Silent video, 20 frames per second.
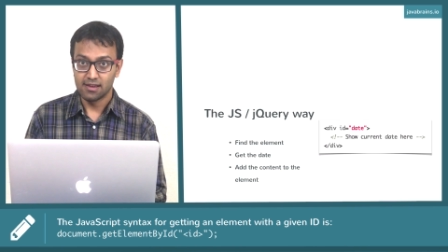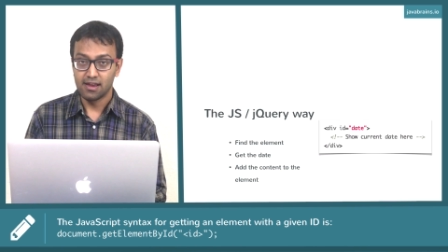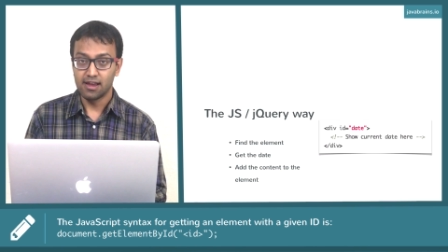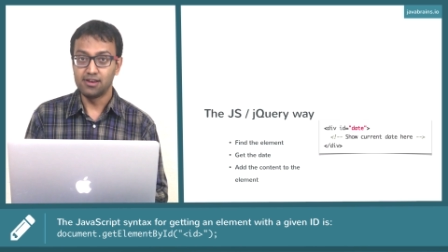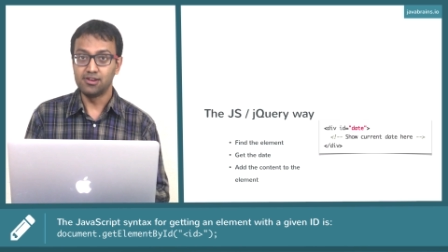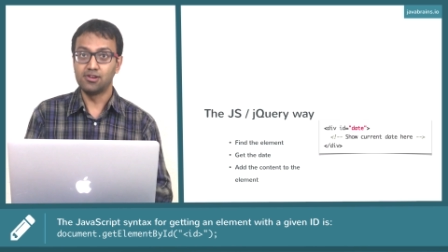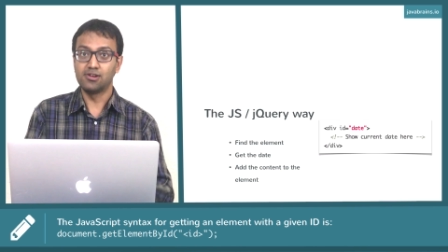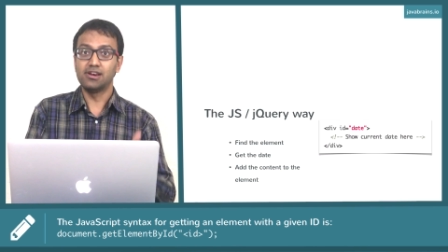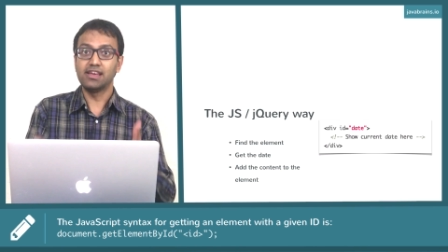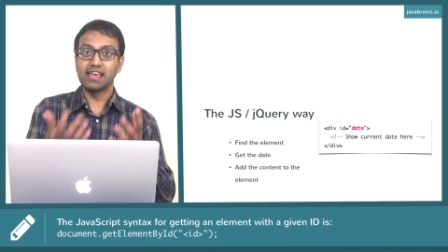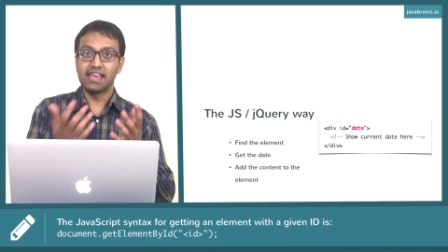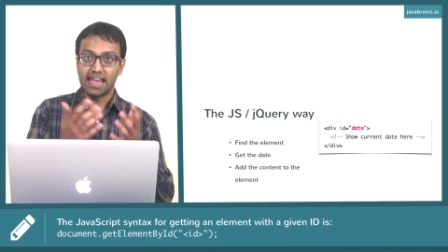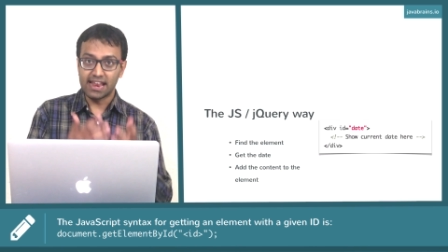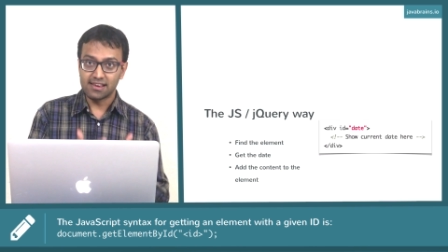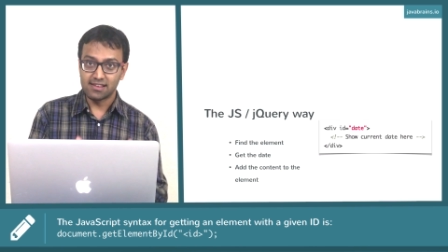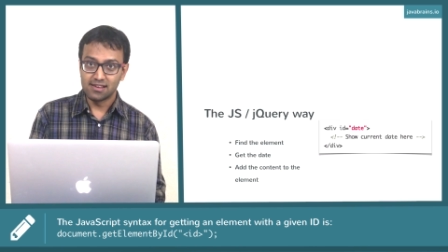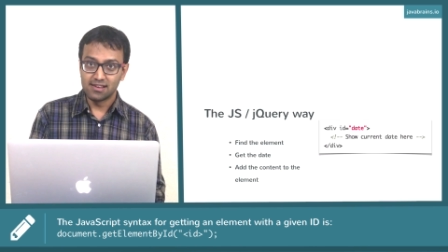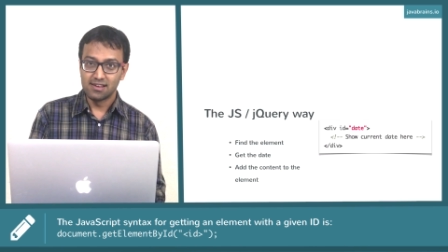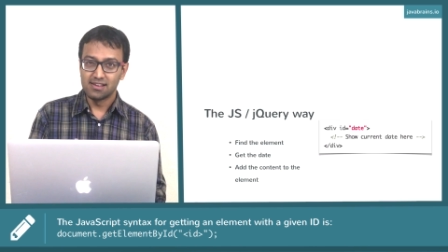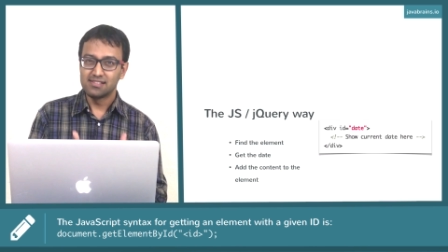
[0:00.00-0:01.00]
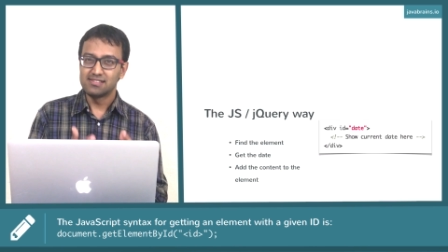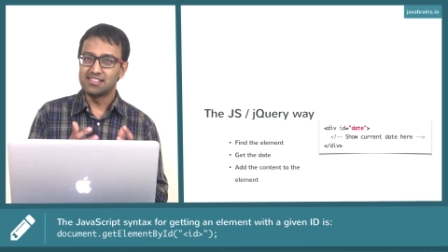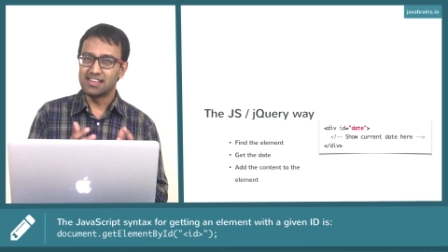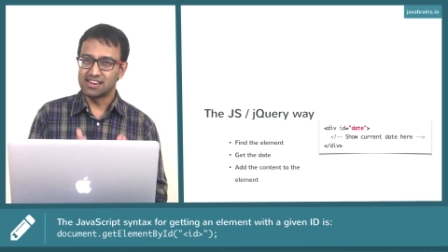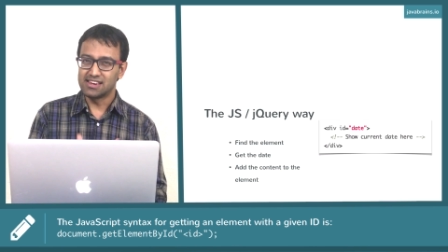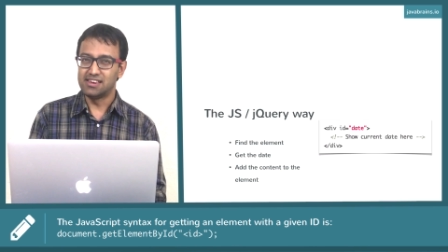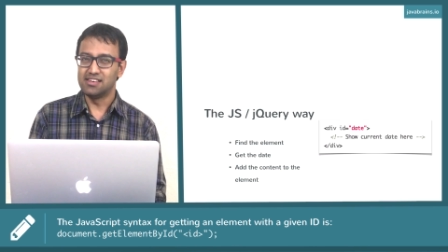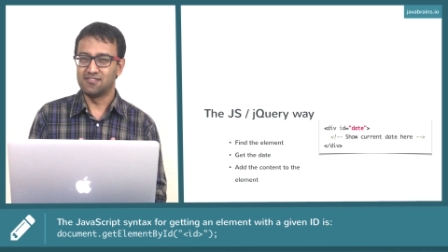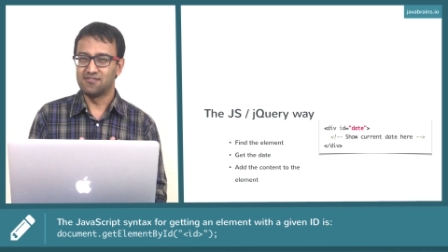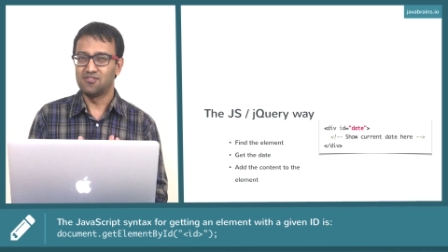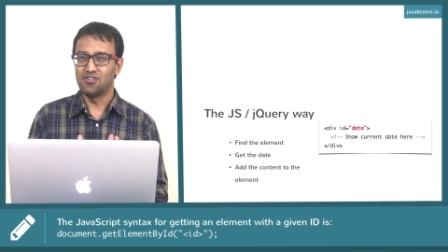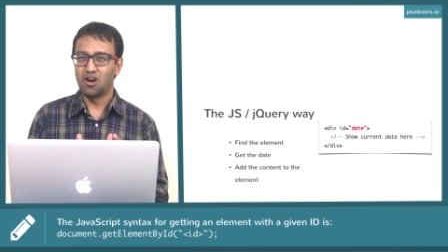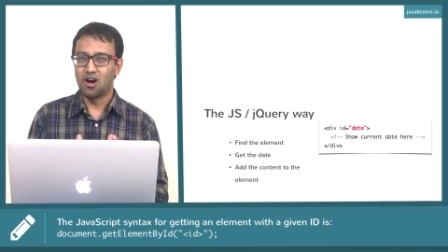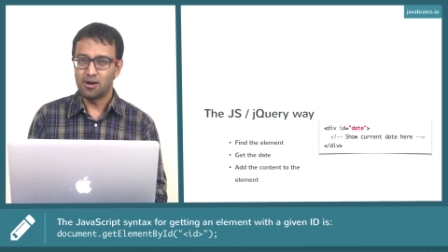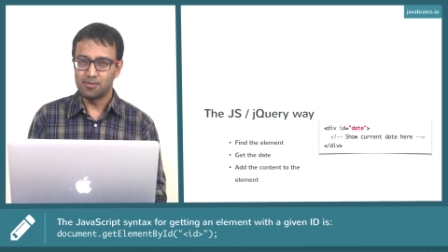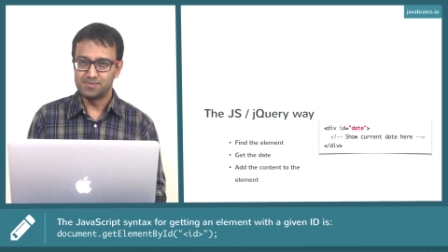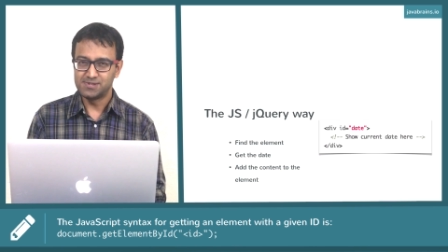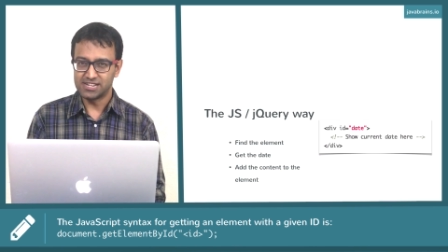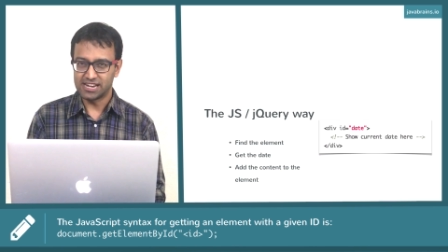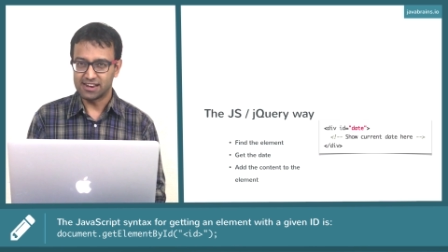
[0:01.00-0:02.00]
And you're gonna get that div
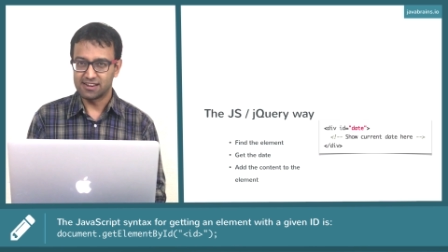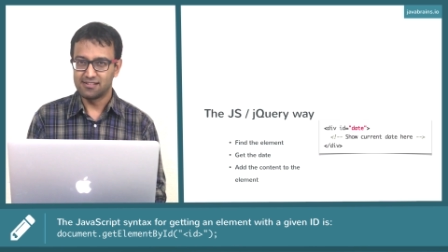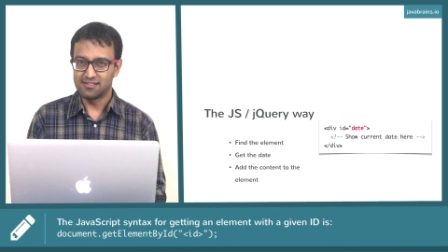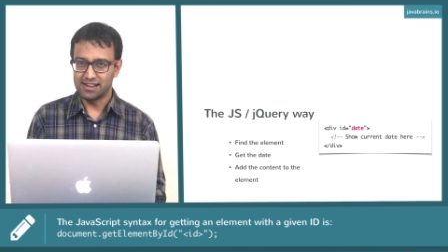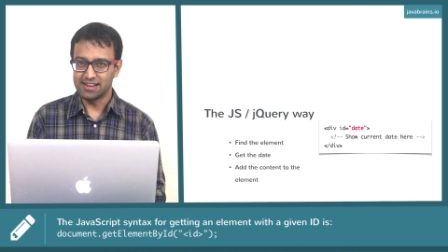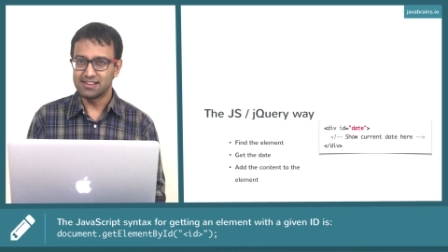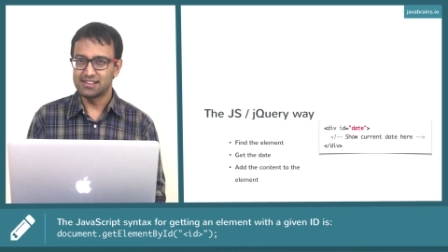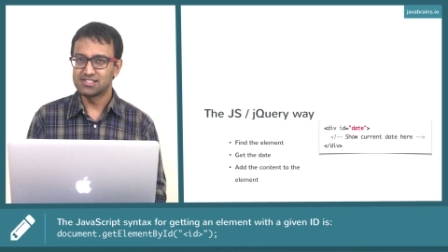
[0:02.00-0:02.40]
object, right?